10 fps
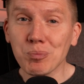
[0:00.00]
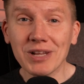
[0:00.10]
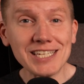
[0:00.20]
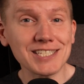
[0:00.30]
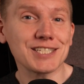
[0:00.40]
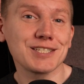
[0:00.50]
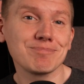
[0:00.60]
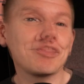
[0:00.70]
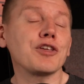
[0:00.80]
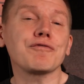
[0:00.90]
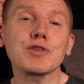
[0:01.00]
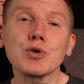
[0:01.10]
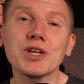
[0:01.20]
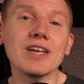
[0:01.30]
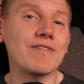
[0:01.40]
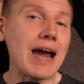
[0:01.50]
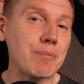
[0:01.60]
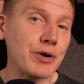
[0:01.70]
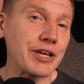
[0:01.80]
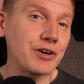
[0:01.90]
places. The fluid
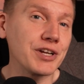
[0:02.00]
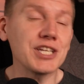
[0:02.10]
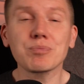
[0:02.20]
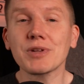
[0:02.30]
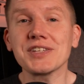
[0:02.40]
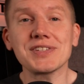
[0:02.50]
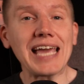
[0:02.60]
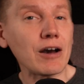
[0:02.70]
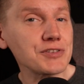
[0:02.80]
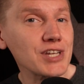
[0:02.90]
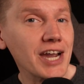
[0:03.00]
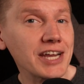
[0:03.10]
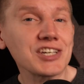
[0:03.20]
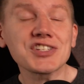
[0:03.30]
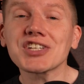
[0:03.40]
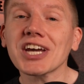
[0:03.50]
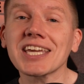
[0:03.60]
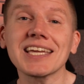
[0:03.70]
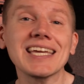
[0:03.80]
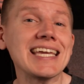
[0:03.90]
evaporator is placed outside,
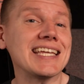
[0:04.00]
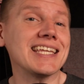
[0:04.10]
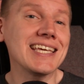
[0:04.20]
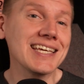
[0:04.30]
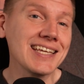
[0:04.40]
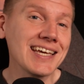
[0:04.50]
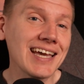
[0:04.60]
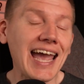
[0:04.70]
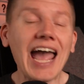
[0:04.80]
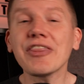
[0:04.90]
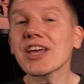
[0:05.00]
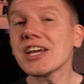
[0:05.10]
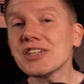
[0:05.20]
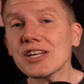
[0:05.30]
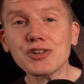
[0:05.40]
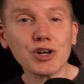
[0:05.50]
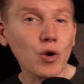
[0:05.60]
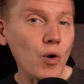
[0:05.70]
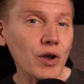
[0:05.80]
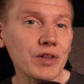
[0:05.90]
sucking heat in, and the condenser
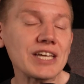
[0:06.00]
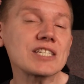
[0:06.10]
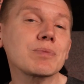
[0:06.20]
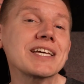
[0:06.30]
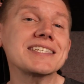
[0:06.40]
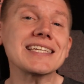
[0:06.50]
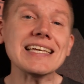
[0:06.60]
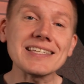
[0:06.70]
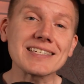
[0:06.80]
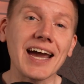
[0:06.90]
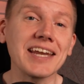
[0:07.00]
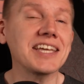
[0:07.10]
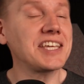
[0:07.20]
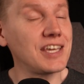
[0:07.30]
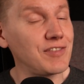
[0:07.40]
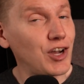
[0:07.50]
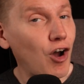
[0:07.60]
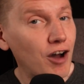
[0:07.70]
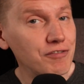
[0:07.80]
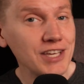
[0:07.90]
coil is placed inside, giving
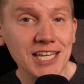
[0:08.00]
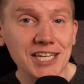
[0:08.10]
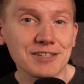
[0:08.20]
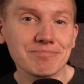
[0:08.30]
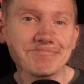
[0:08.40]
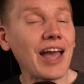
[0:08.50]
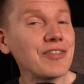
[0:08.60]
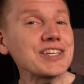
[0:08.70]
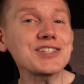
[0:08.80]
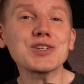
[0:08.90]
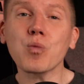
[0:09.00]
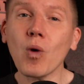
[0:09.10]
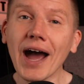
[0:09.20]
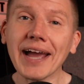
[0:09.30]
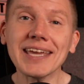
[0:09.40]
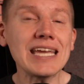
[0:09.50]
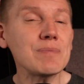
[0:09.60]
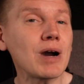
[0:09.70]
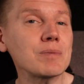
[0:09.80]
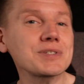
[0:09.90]
off heat. And this is why
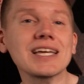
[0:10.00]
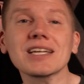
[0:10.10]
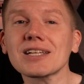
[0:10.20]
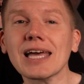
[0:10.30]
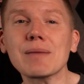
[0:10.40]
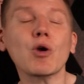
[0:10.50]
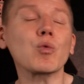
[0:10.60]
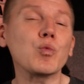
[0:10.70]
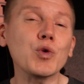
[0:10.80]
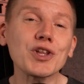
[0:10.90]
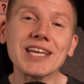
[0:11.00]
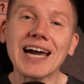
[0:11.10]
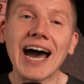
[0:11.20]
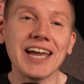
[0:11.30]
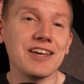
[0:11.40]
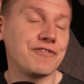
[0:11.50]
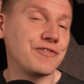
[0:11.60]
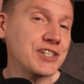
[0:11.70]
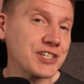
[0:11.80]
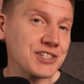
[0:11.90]
heat pumps can claim really high
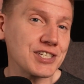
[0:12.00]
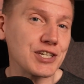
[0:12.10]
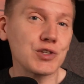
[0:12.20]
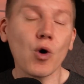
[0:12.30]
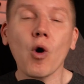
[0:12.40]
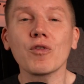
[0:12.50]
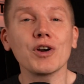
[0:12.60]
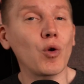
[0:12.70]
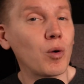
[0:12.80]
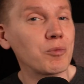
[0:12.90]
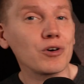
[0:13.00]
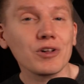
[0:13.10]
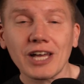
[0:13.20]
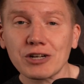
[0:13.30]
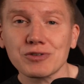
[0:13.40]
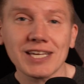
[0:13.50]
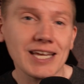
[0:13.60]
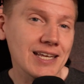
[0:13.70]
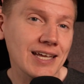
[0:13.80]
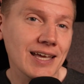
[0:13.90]
efficiencies over normal electric
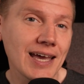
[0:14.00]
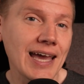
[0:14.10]
heating.